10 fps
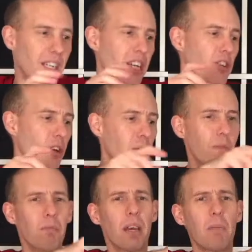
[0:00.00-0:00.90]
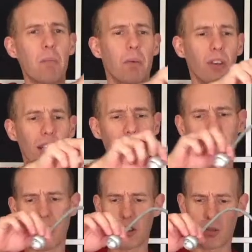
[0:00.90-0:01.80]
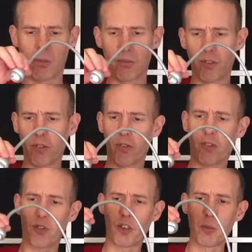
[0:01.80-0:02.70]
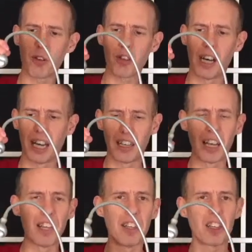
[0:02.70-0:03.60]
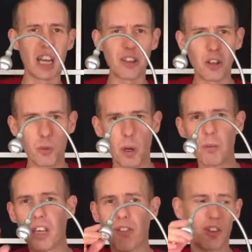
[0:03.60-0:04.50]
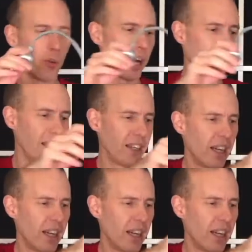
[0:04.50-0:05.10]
So maybe put the light from the side and then the shadows won't give it away.